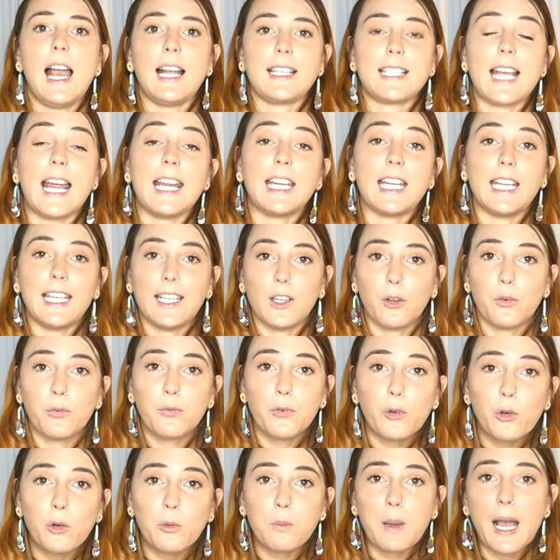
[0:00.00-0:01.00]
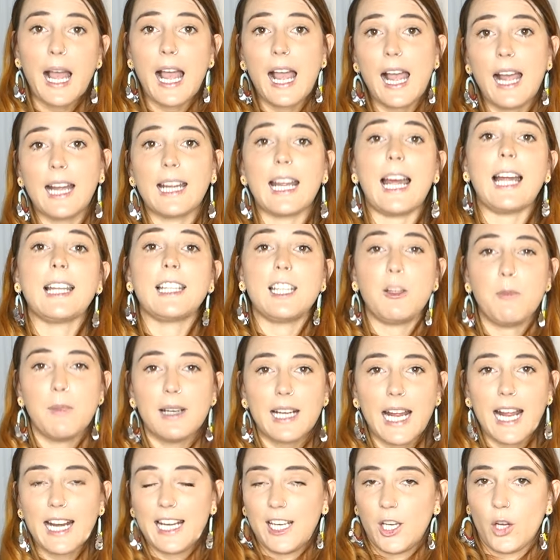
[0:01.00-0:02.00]
taking a full bag,
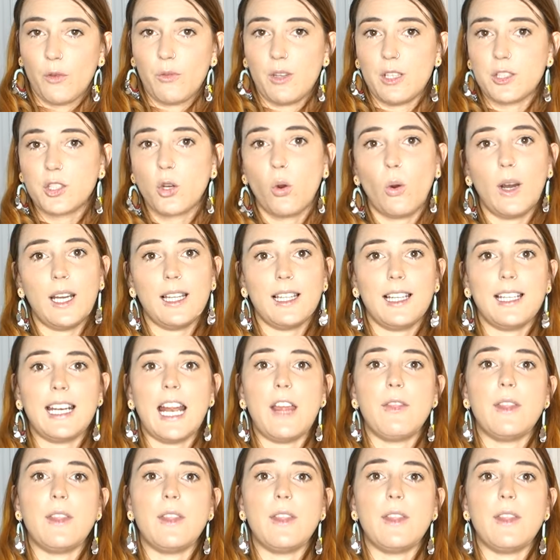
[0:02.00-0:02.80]
eliminating on the toilet,